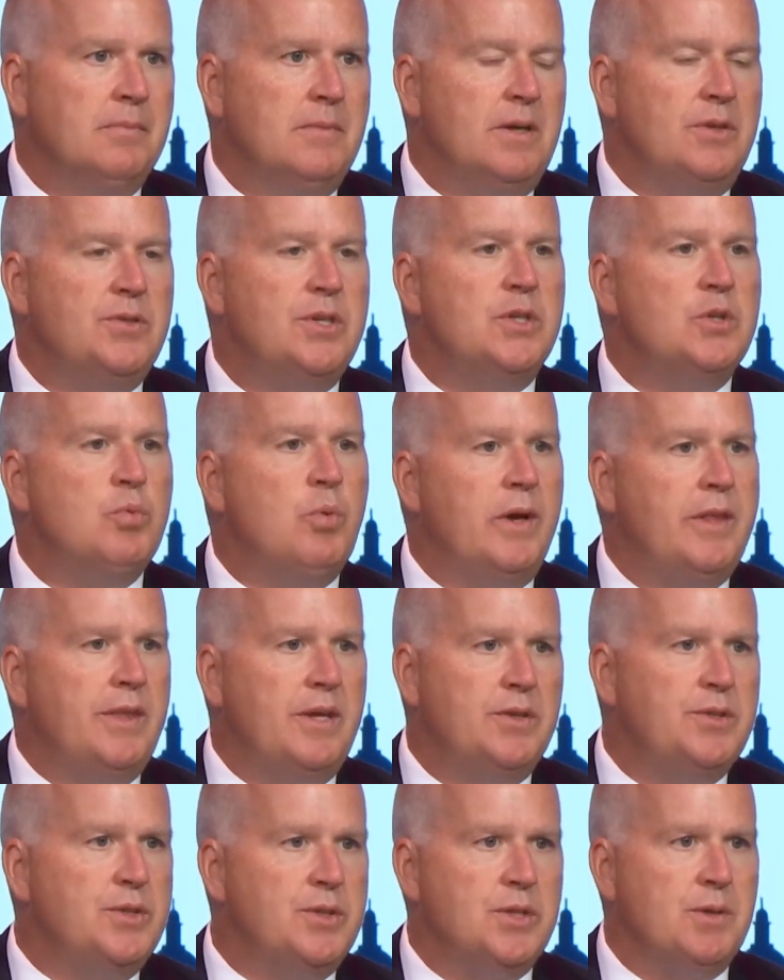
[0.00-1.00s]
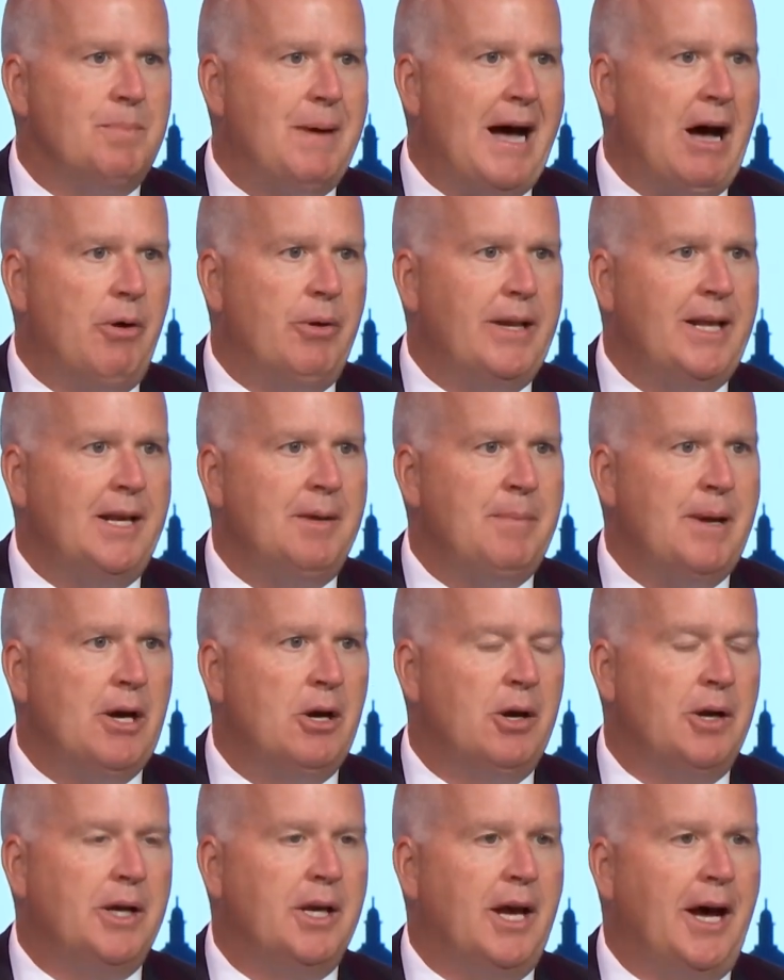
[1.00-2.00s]
This is what this is about in
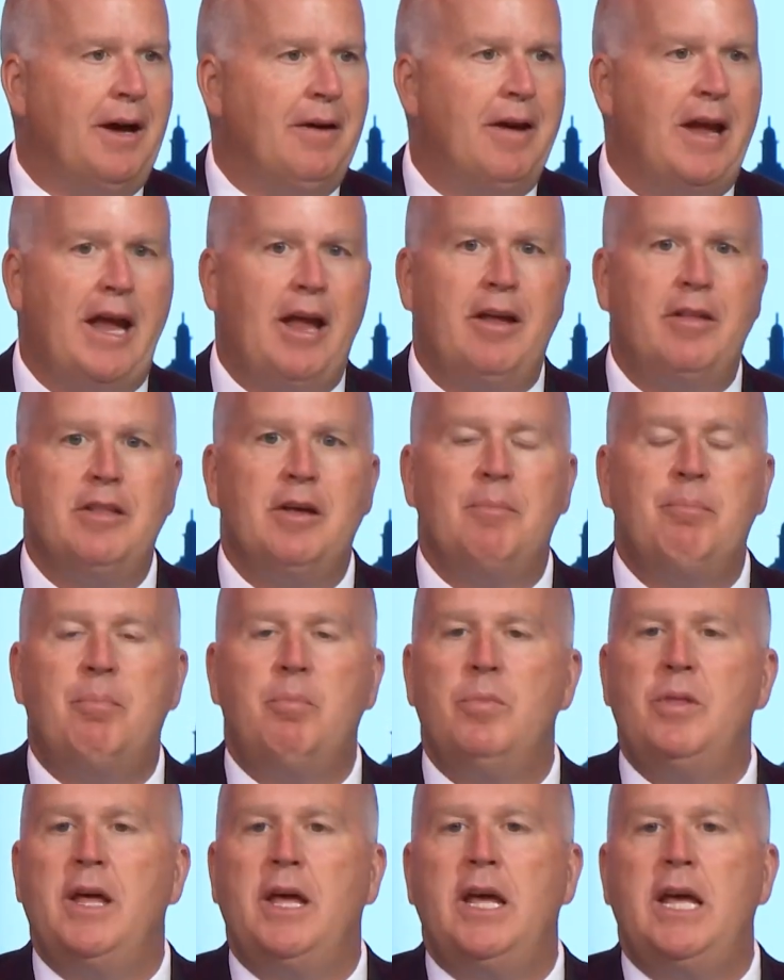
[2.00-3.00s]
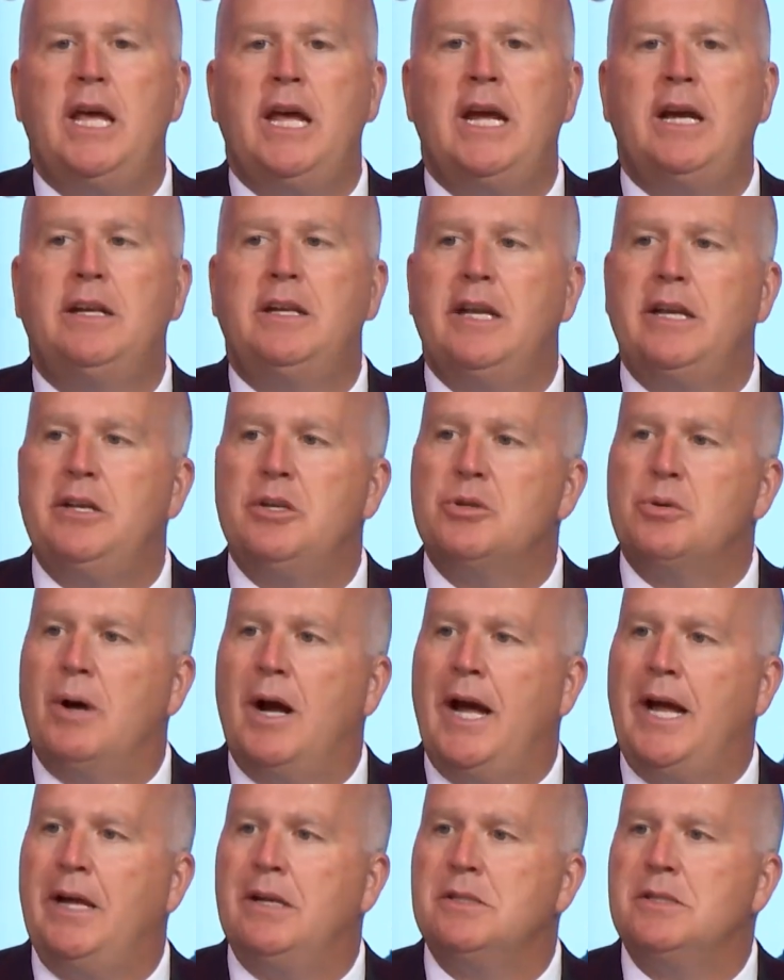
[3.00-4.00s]
America. The ink didn't
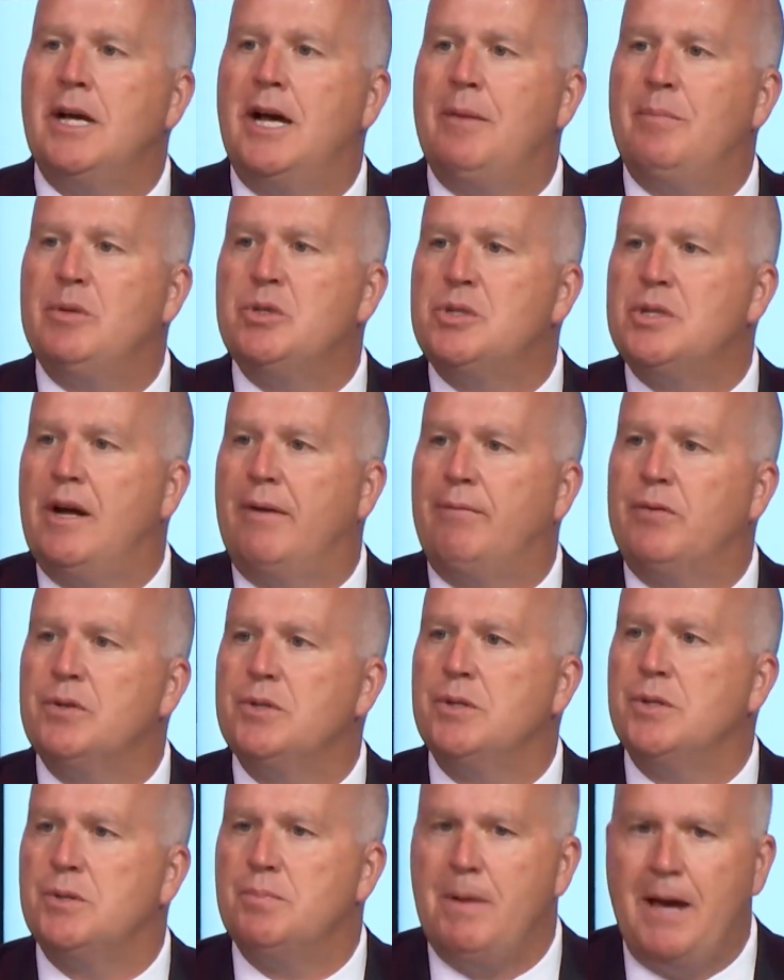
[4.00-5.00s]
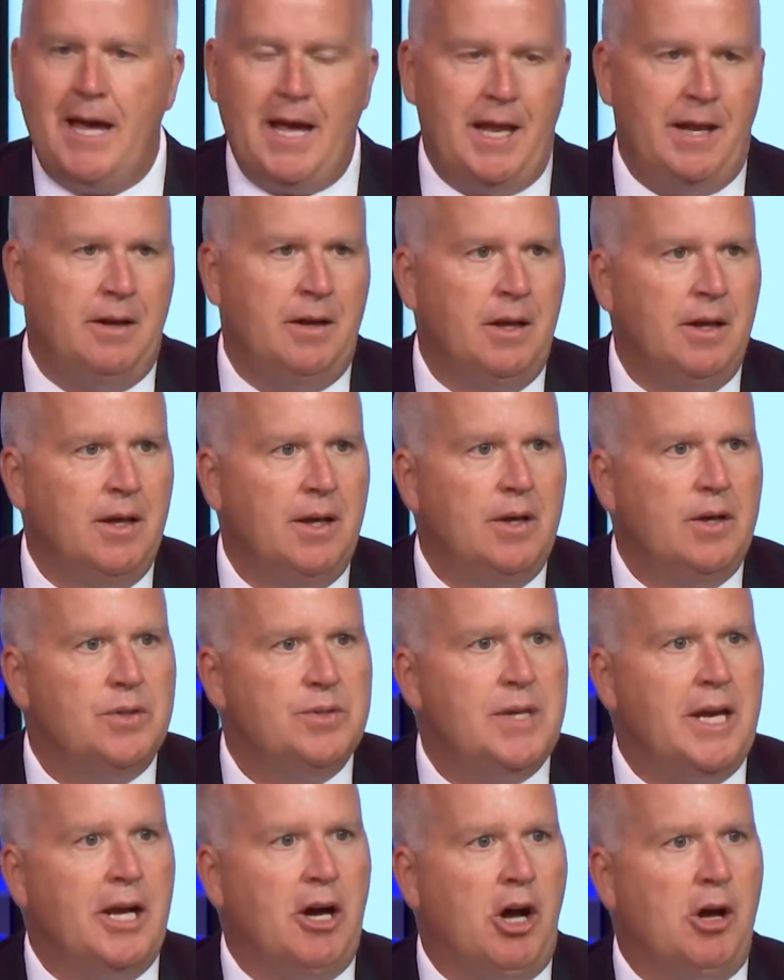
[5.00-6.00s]
dry in Thomas Jefferson's pen
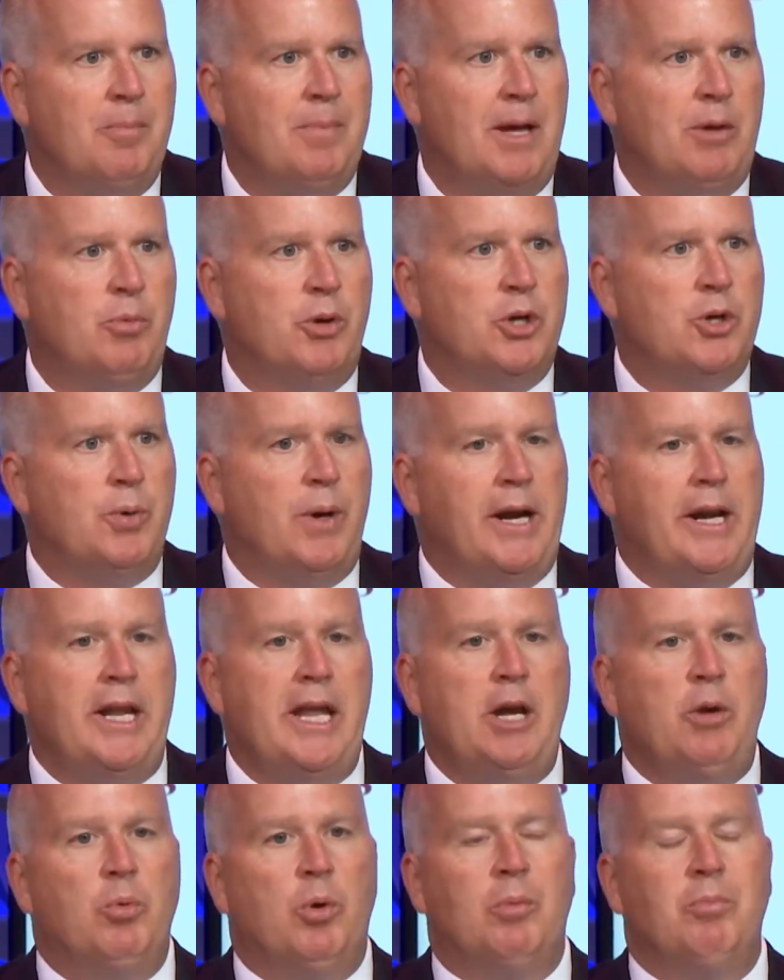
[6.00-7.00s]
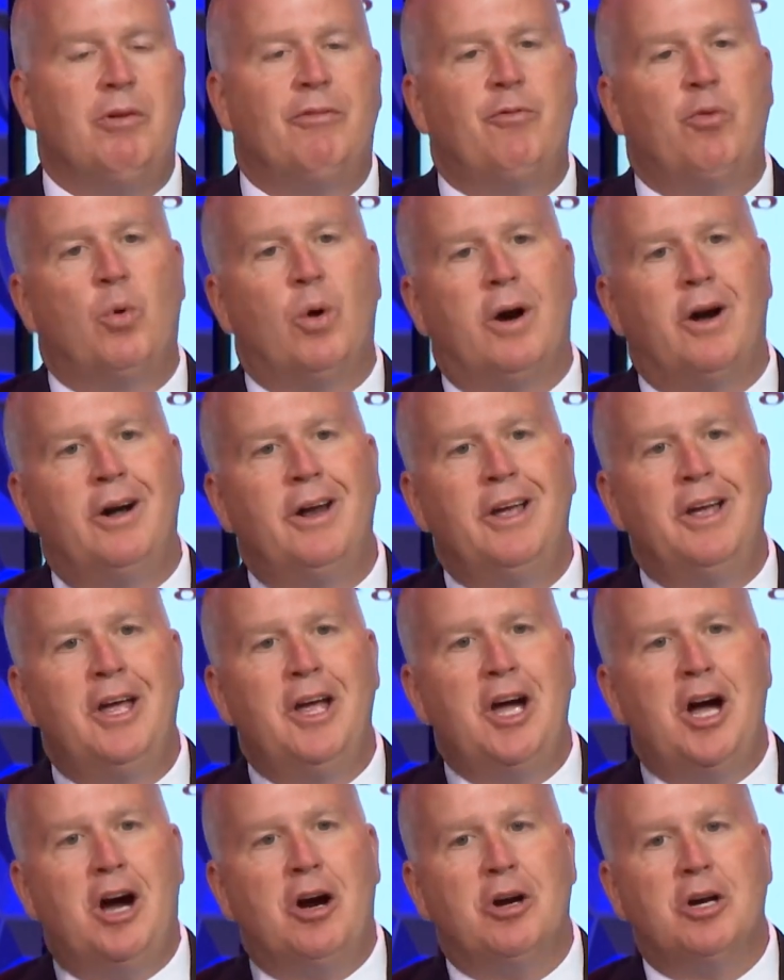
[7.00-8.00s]
saying all men were created equal before
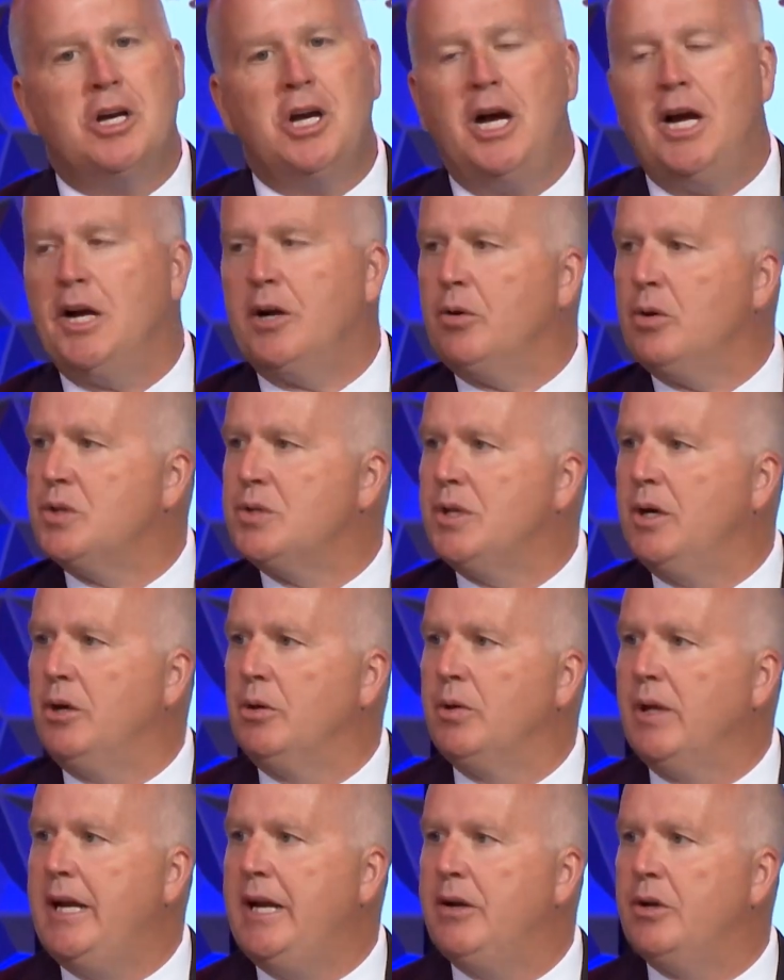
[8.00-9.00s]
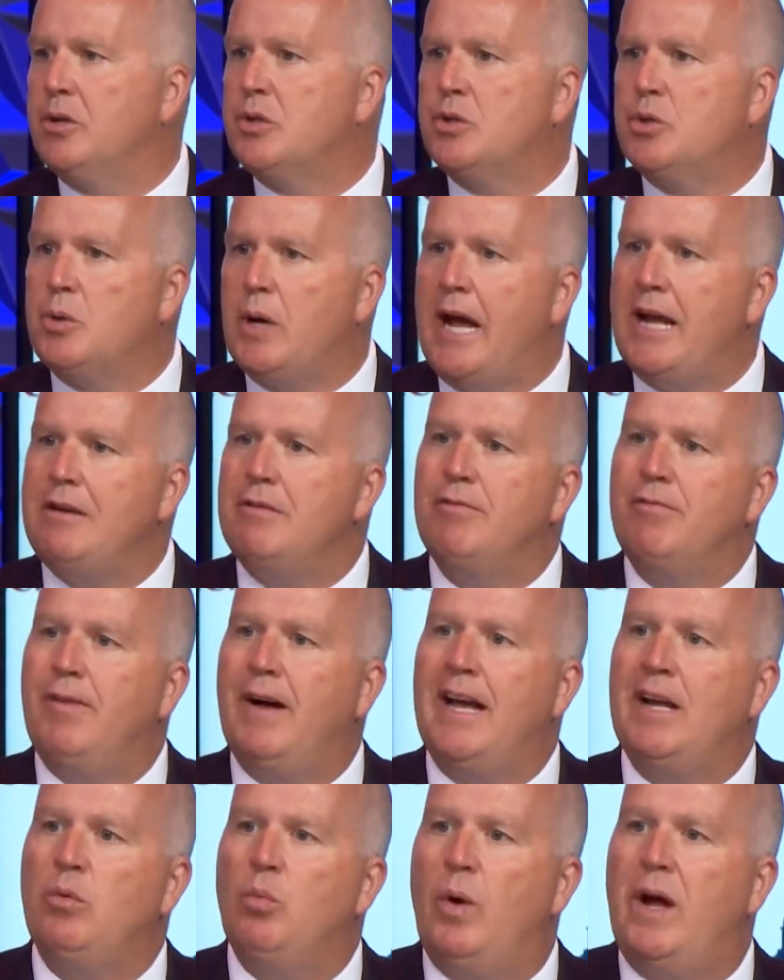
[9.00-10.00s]
our Congress and our leaders tried to
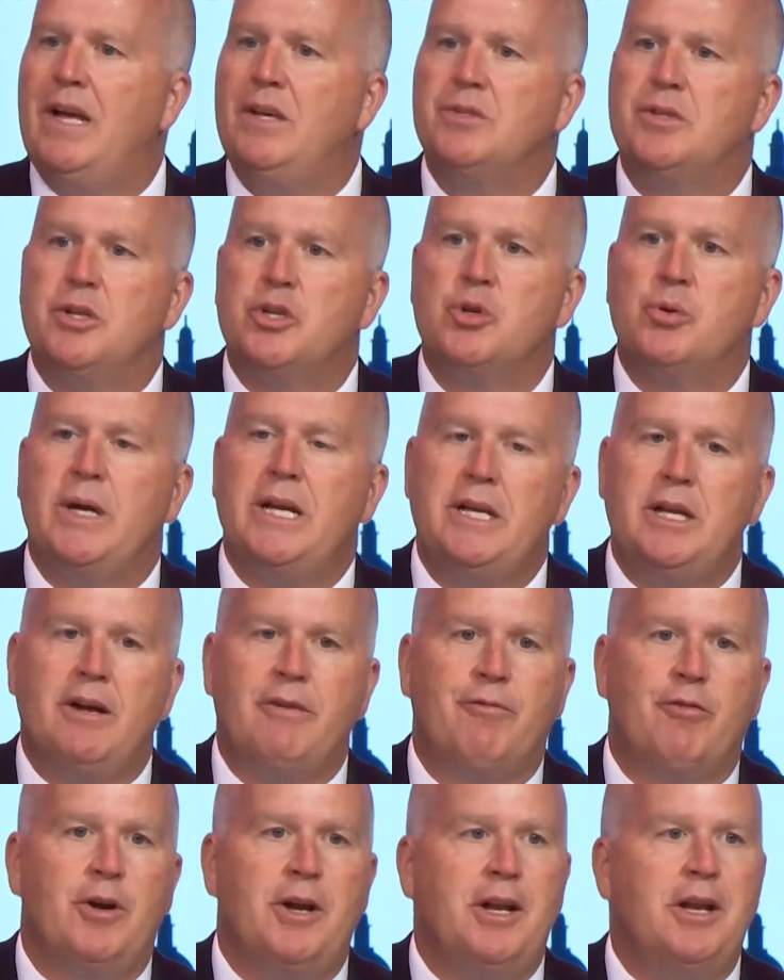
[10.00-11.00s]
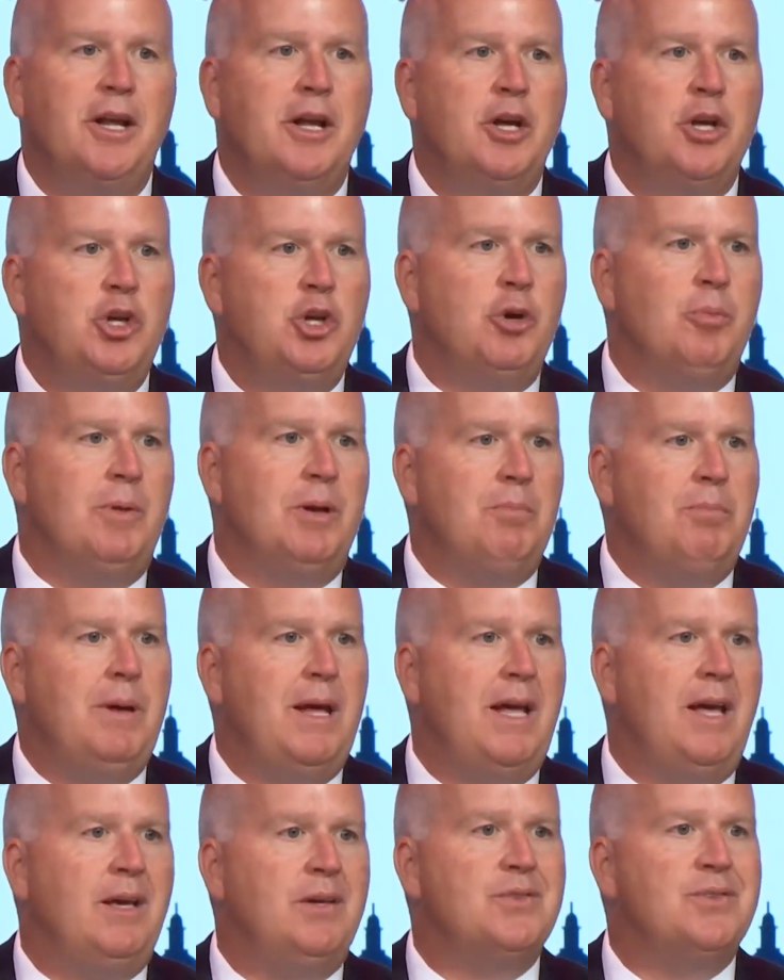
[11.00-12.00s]
find ways to treat different human
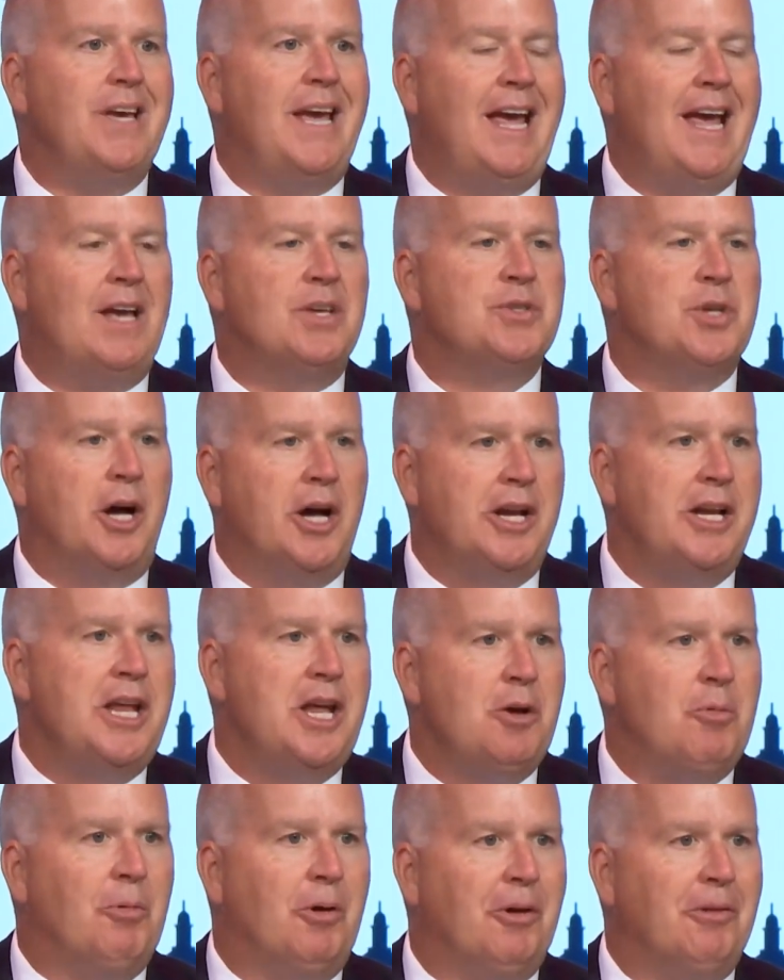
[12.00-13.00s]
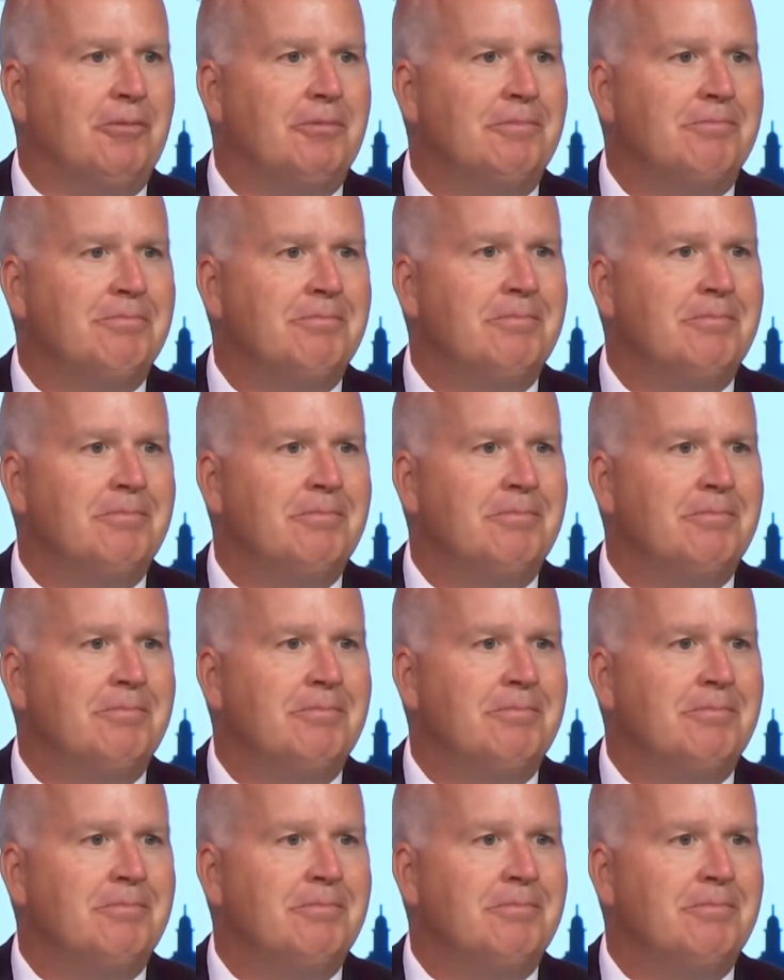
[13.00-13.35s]
beings as unequal.